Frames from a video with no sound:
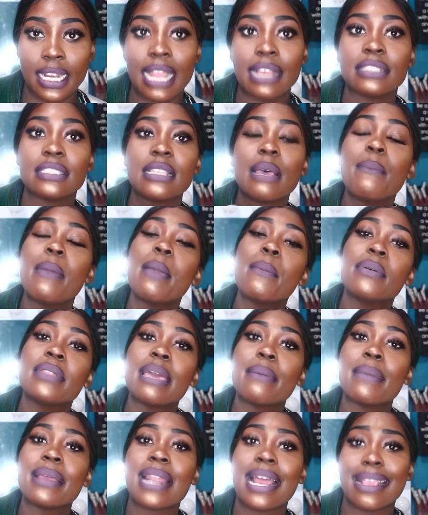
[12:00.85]
Now, some people,
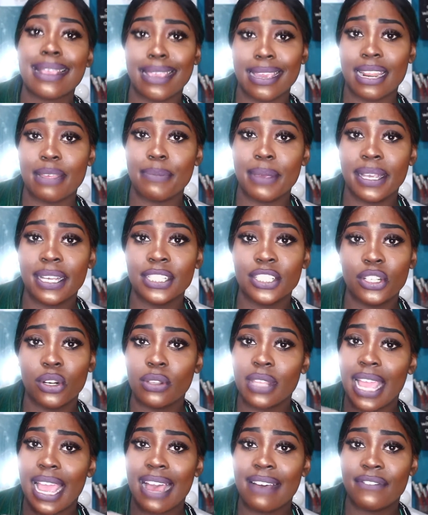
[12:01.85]
they may not get it because, you
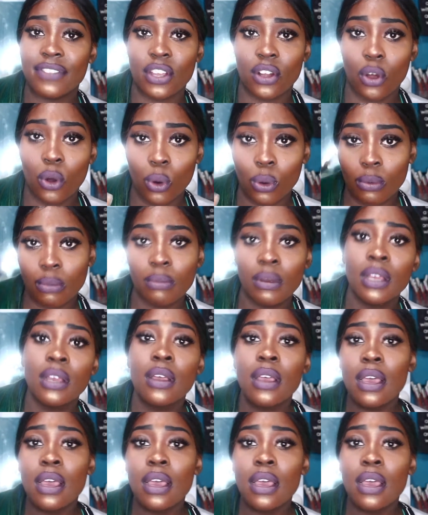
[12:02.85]
know, they have their own